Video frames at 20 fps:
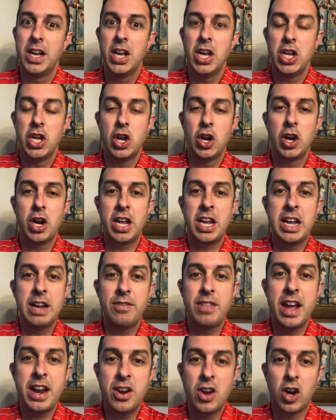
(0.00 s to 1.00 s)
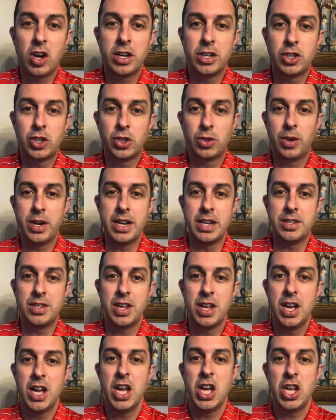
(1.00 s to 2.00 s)
You're gonna give that dog a treat.
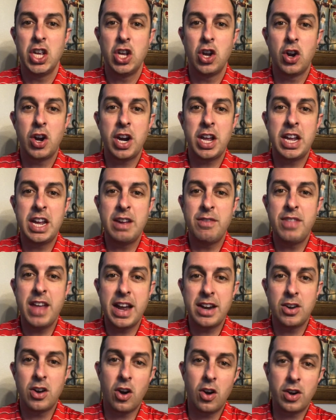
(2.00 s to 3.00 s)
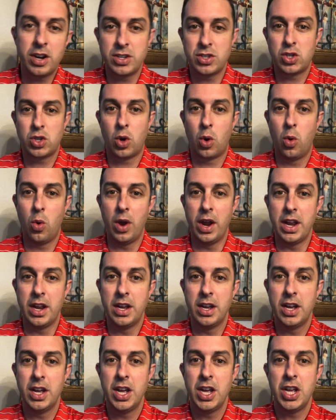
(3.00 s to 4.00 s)
You're gonna give that dog his toy.
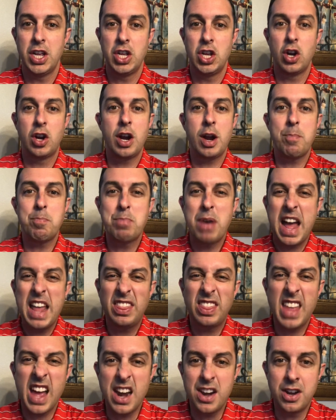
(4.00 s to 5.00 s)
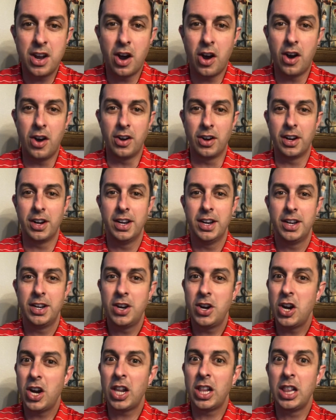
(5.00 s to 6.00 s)
You're gonna pet that dog. You're
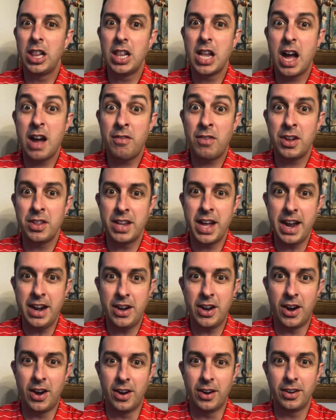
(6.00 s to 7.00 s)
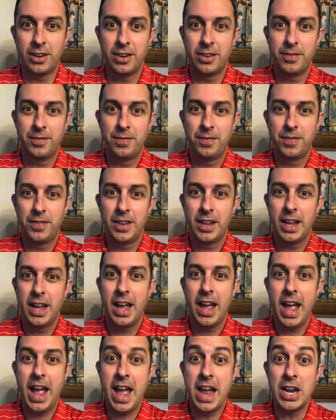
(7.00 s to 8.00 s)
gonna love on that dog.
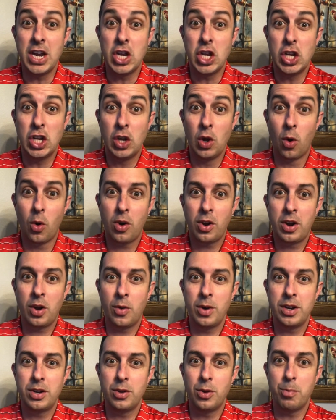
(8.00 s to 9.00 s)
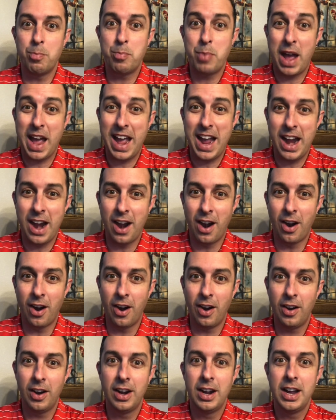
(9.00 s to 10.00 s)
And you're going to
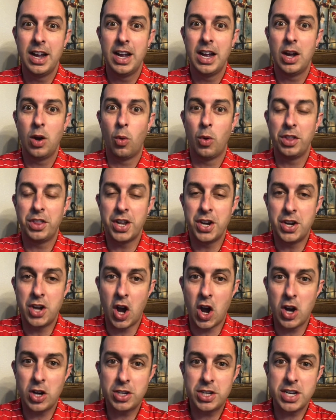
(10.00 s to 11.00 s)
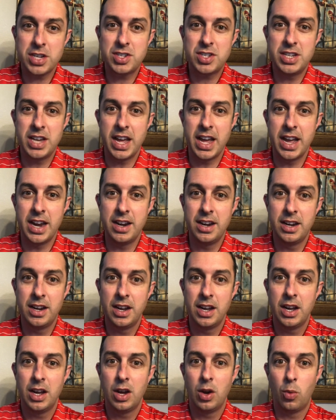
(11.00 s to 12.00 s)
pair what the dog just did
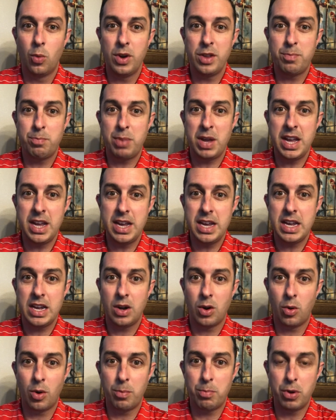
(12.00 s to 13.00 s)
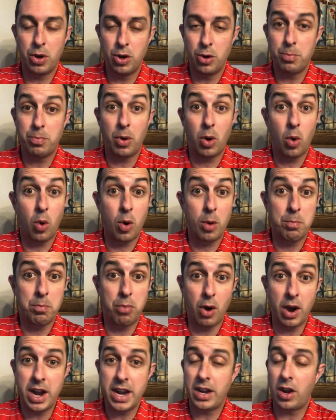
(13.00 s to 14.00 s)
with pee or poop or
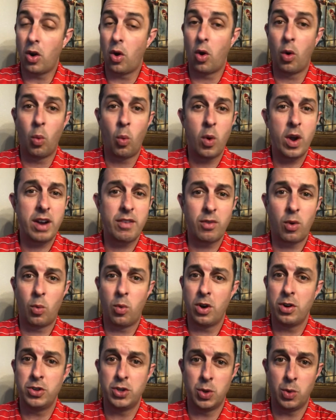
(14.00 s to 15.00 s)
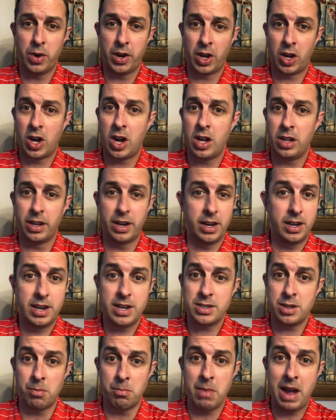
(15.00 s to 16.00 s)
break or whatever word you want to call it. It
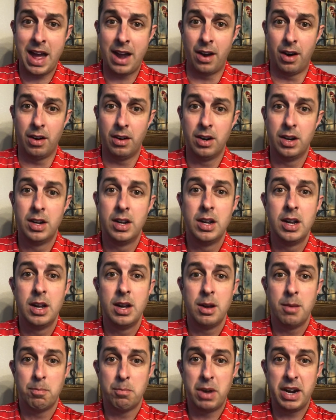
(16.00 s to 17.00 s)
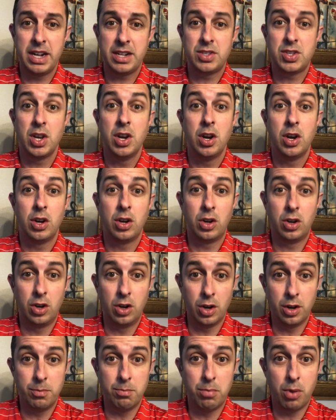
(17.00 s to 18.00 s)
doesn't matter. But it's
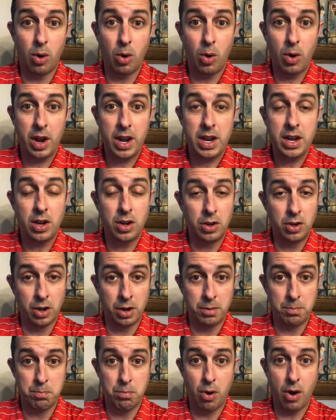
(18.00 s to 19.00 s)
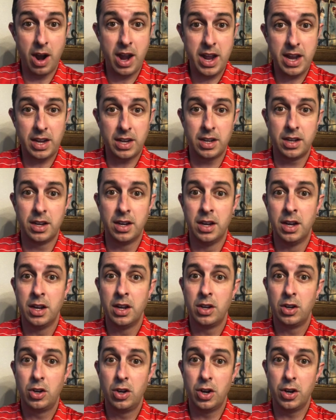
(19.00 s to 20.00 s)
good boy, good break,
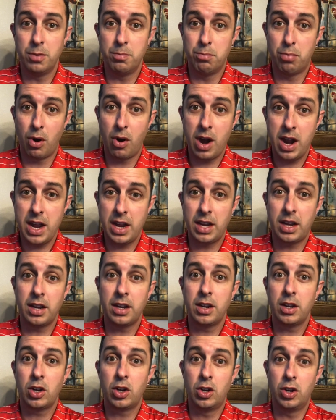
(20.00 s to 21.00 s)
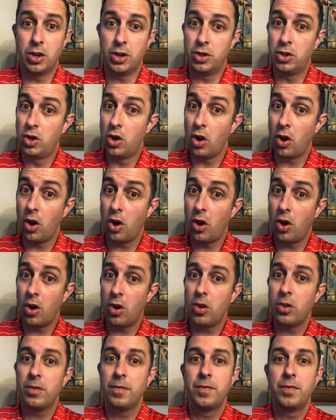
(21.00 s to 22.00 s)
good
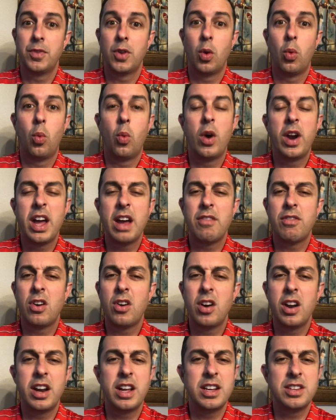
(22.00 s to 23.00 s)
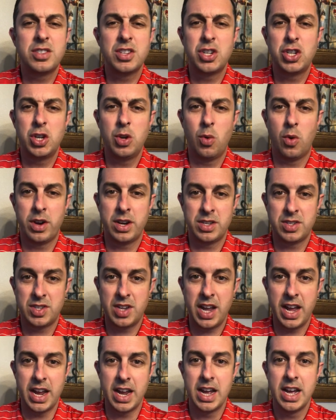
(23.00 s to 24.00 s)
girl, whatever it is that you want to
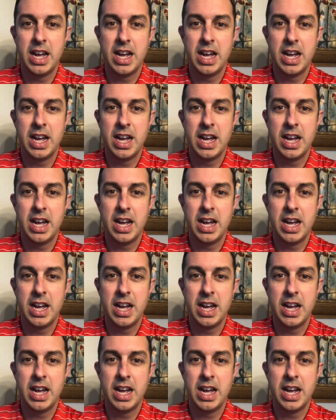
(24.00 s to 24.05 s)
say.